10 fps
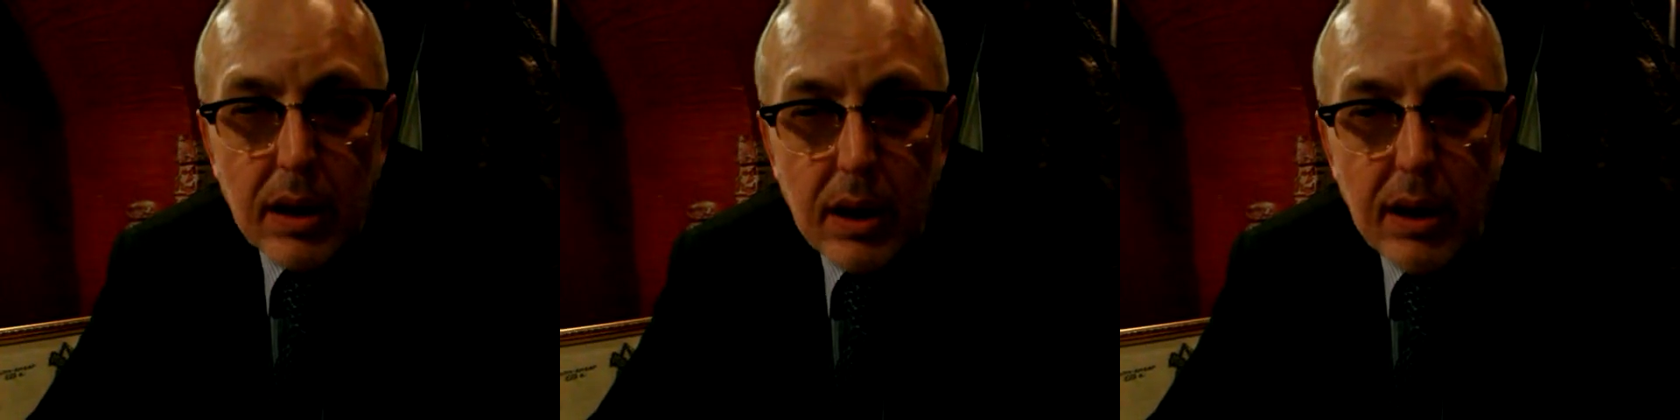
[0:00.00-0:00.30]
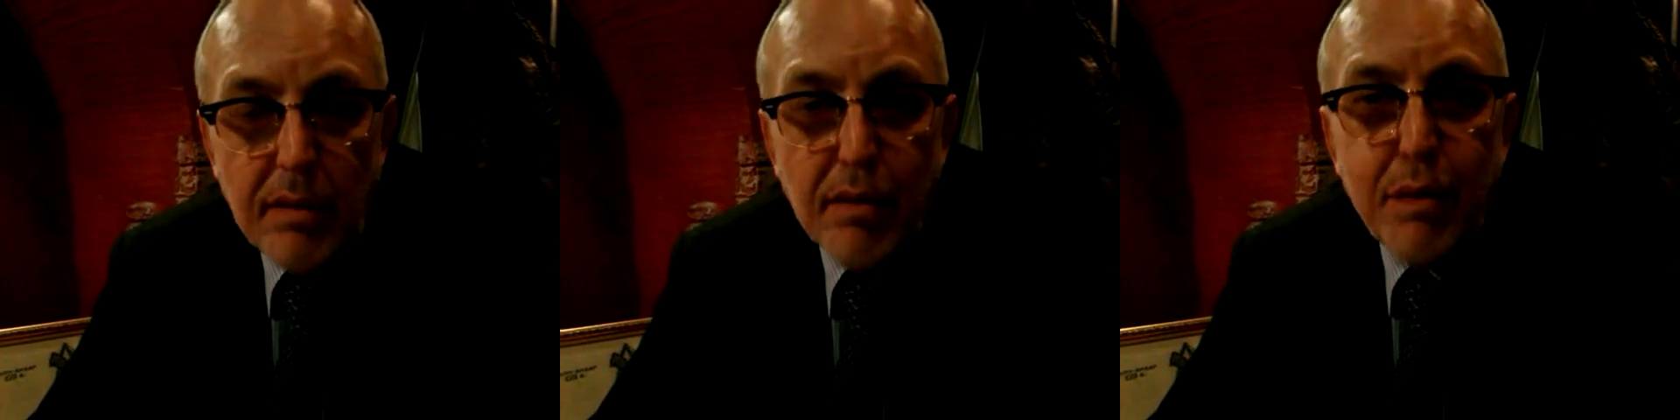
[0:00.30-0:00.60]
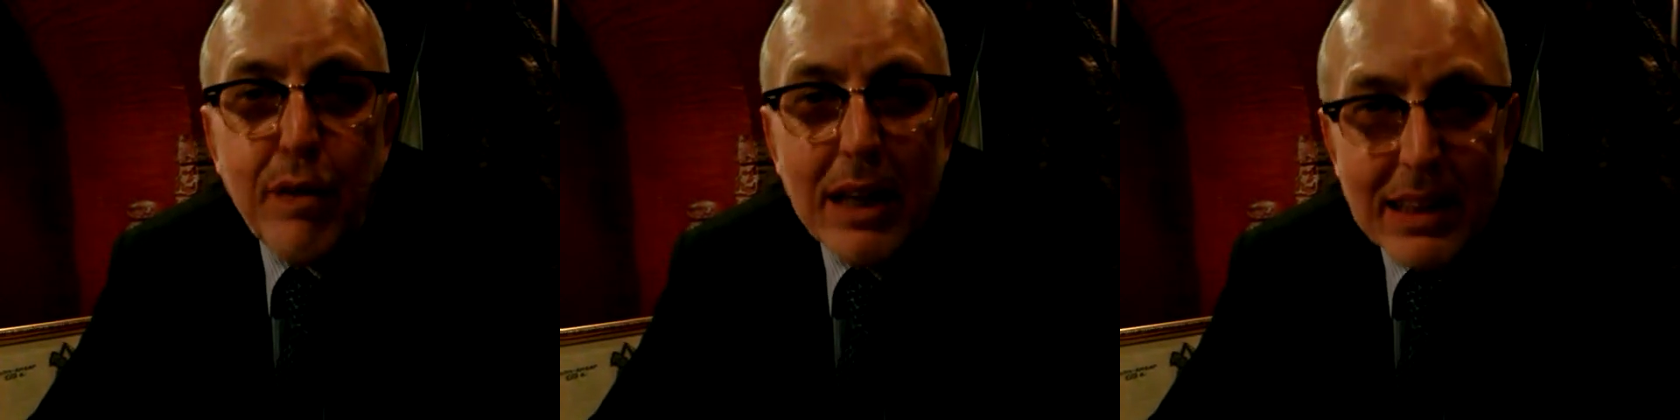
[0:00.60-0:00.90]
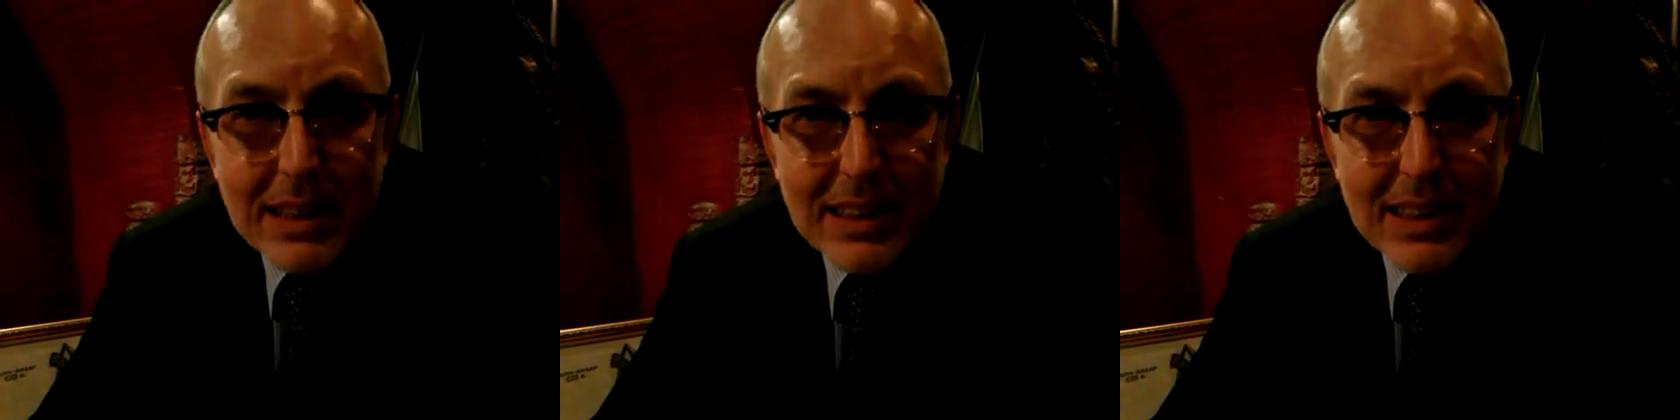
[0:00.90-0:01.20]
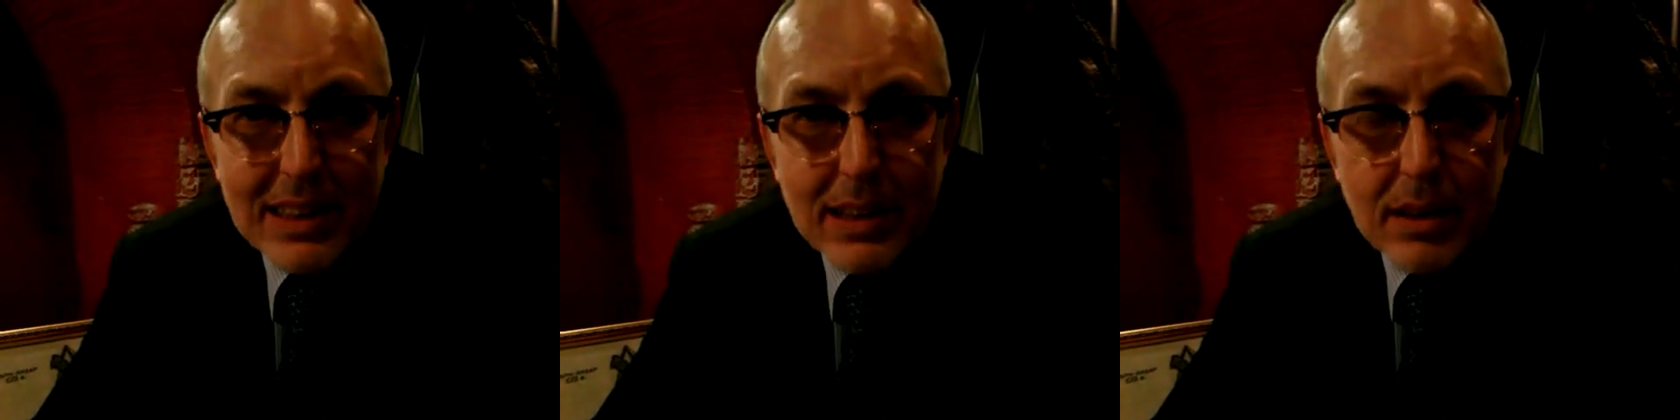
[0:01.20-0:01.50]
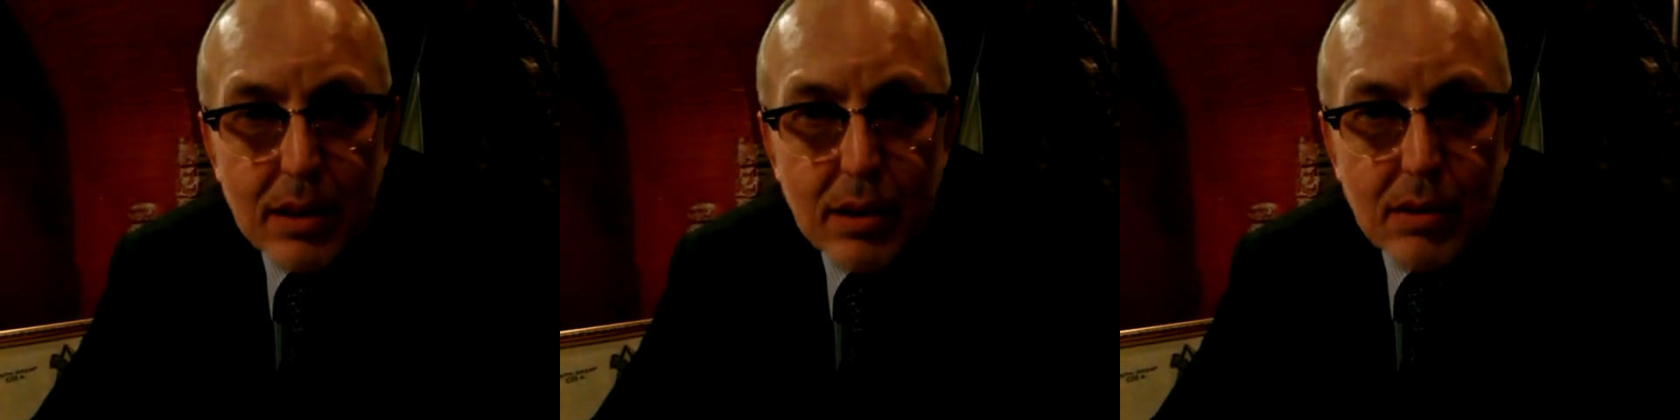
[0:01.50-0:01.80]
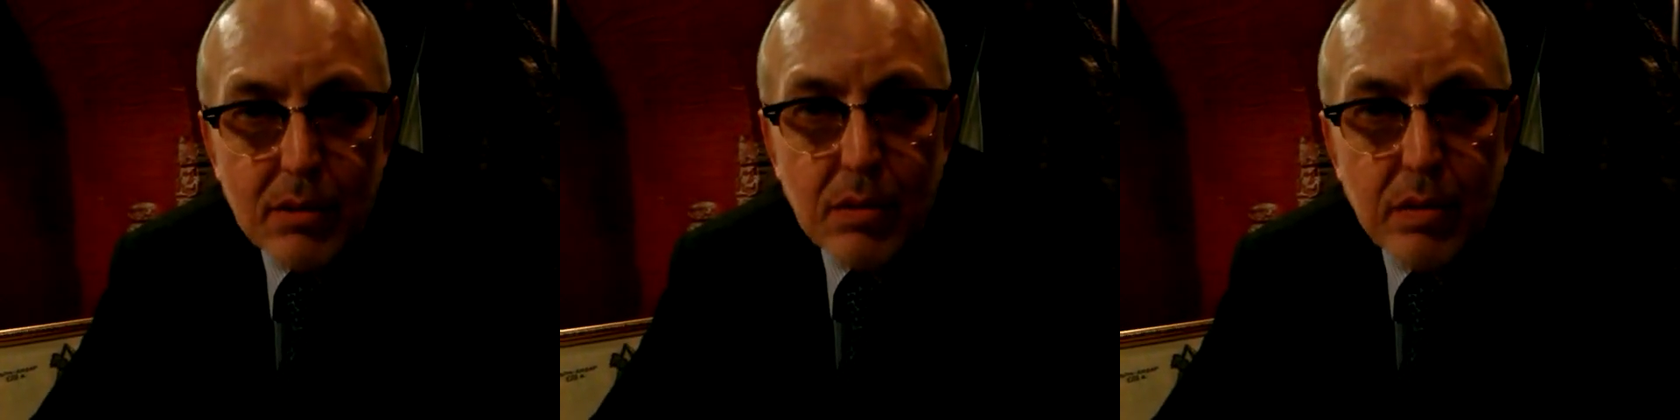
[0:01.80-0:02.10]
he finds
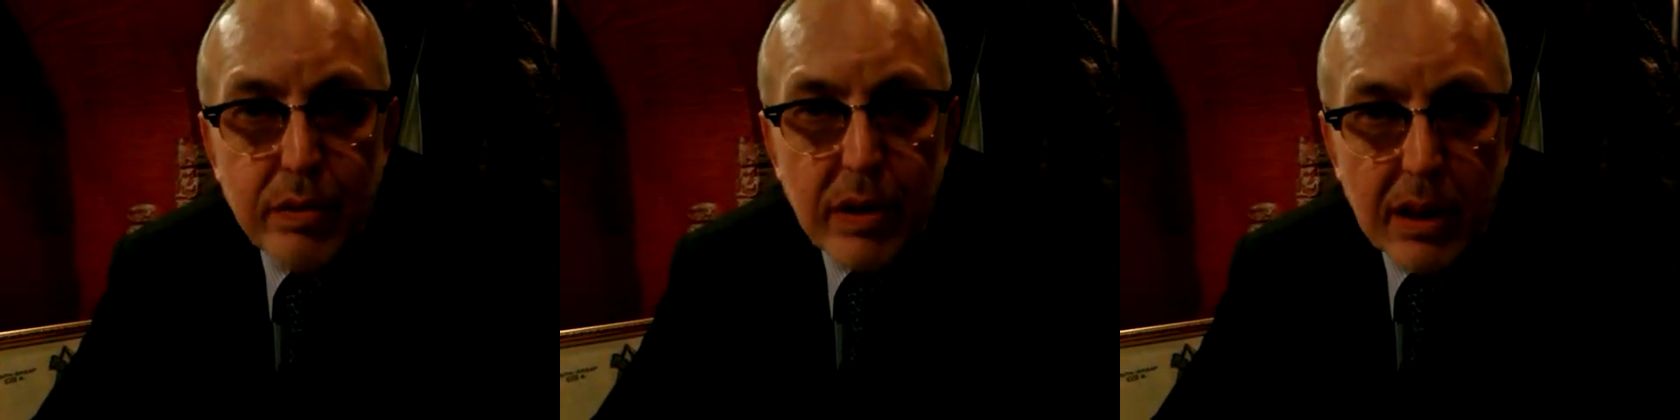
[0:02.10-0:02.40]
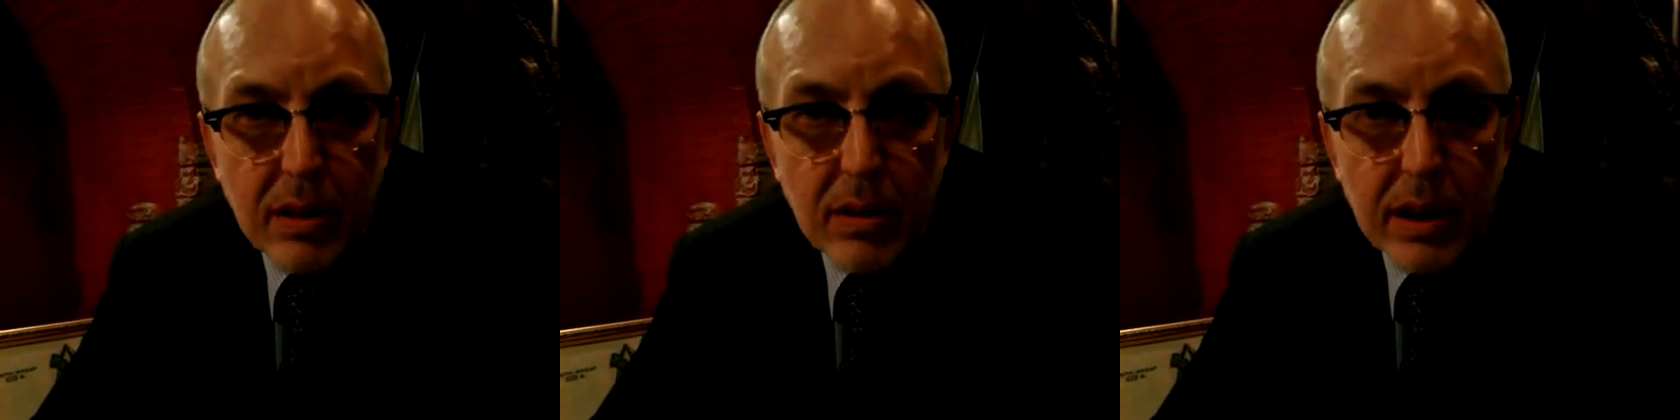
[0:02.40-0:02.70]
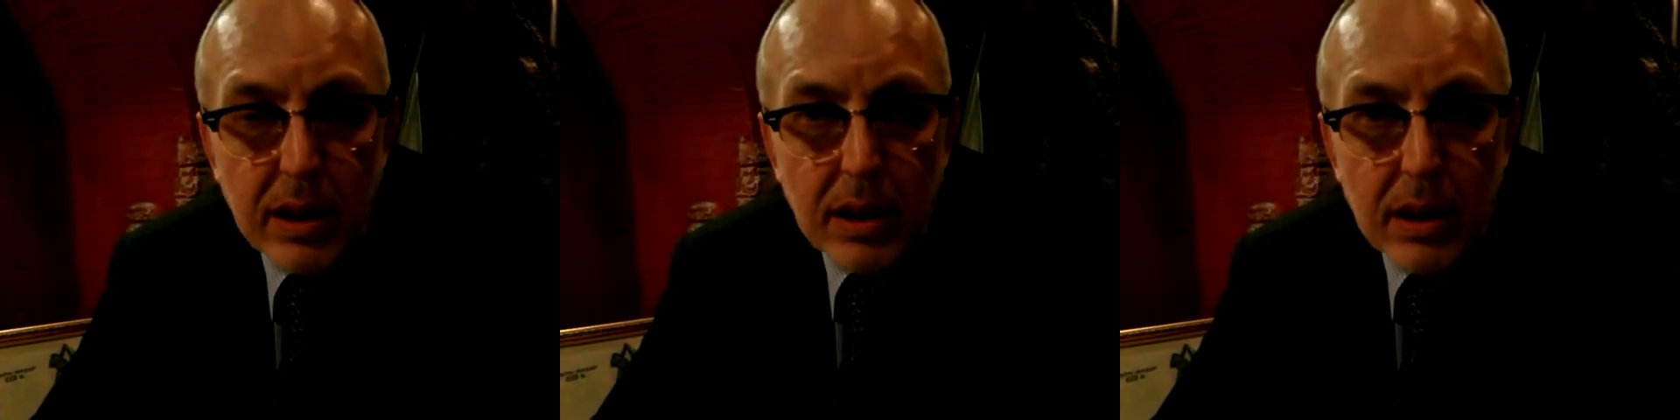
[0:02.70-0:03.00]
finally